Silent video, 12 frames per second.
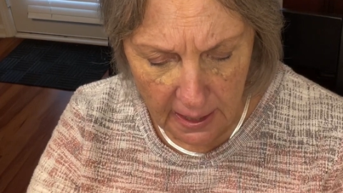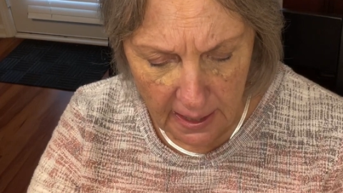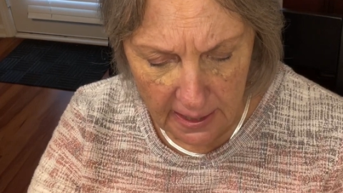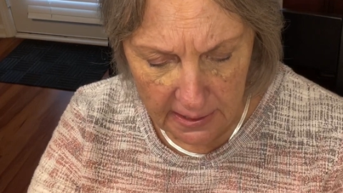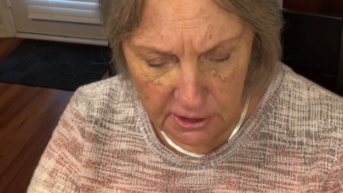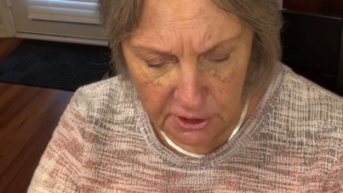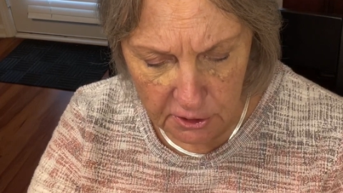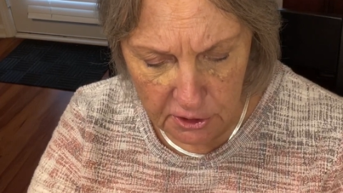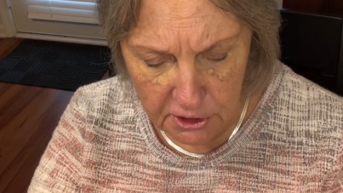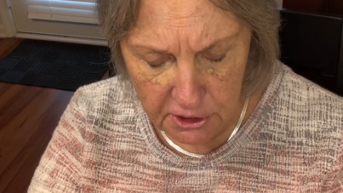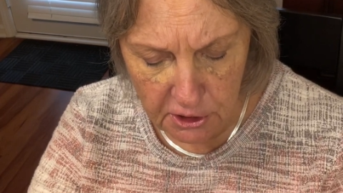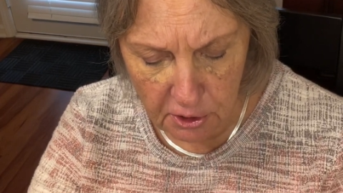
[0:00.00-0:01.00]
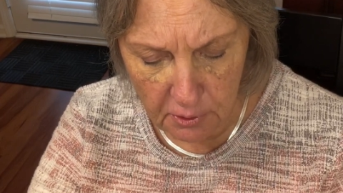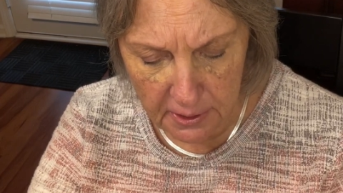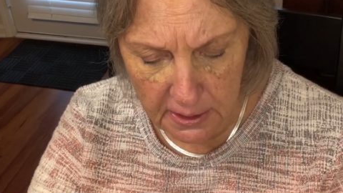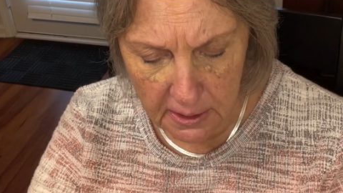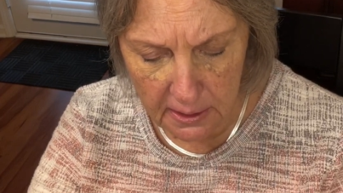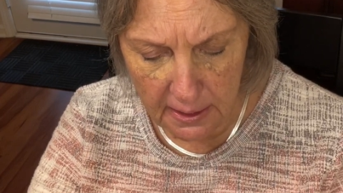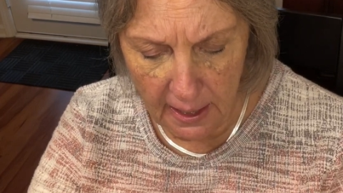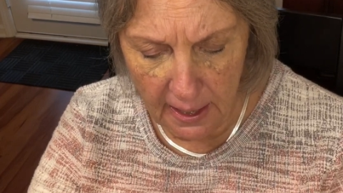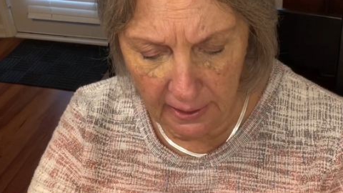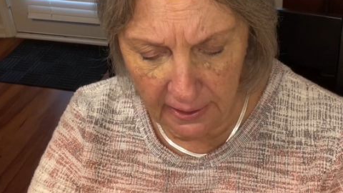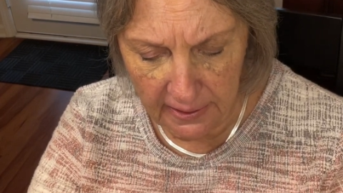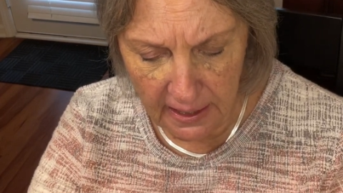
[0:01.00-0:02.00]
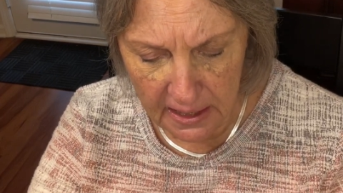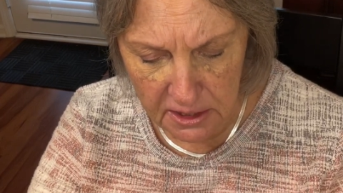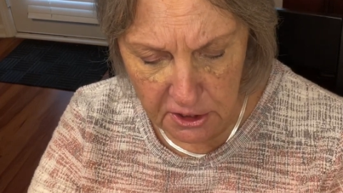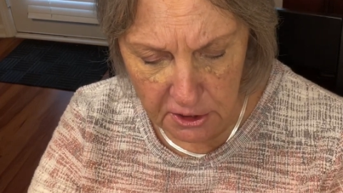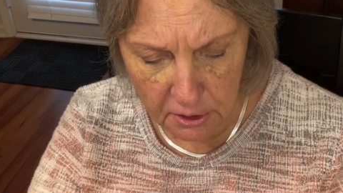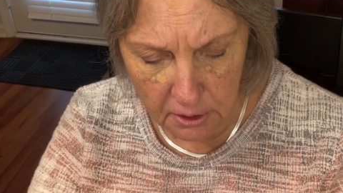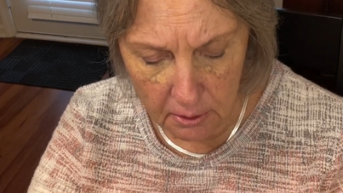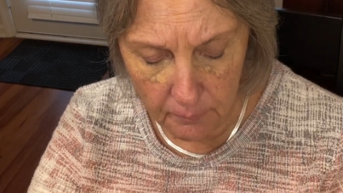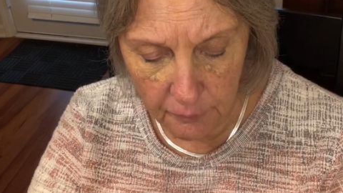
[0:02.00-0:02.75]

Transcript: exercuit eleganter,